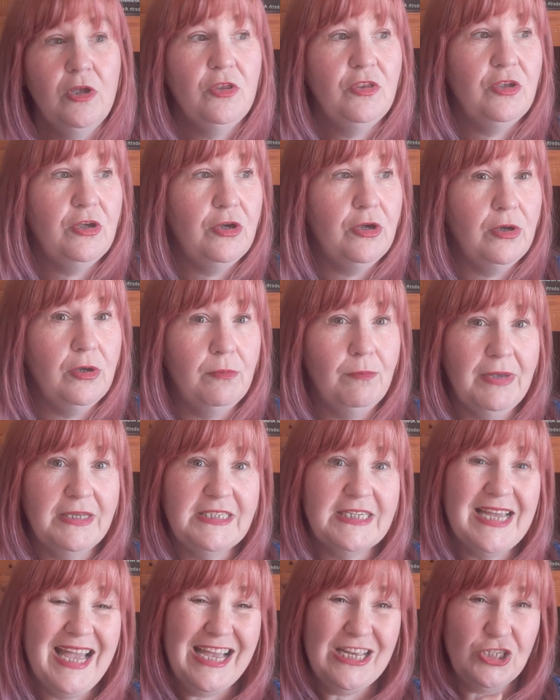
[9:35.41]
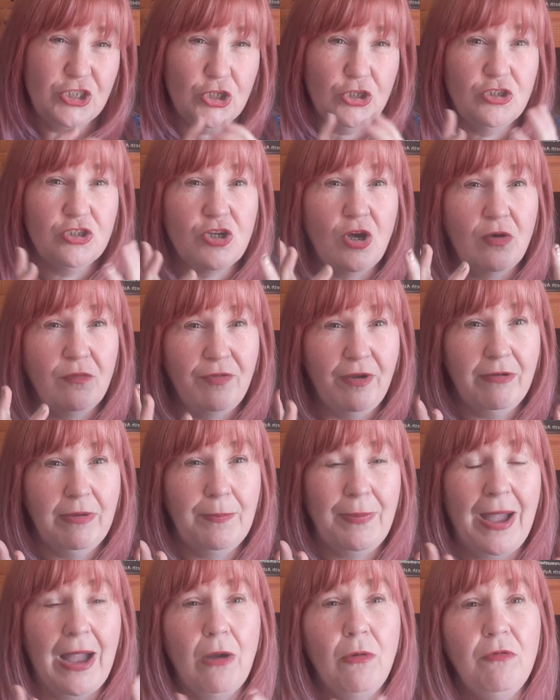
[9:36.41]
The medications are very
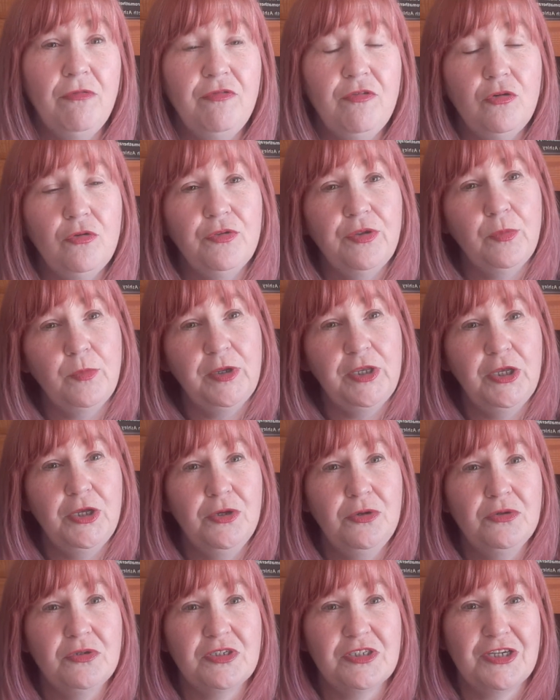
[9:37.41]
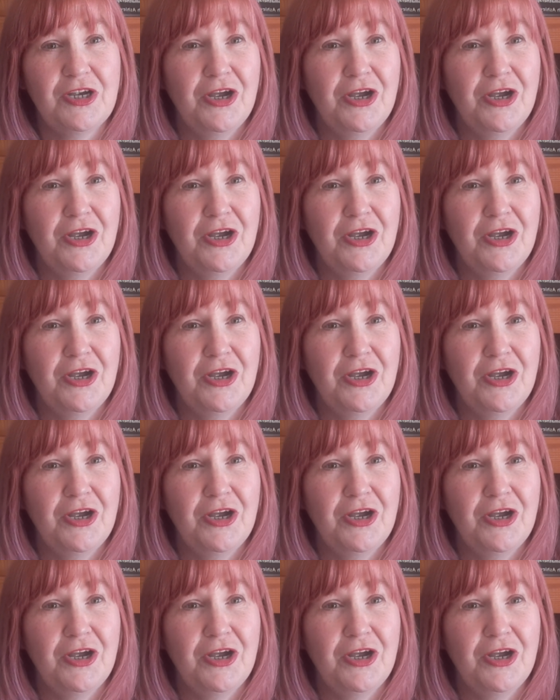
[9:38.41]
powerful that we use.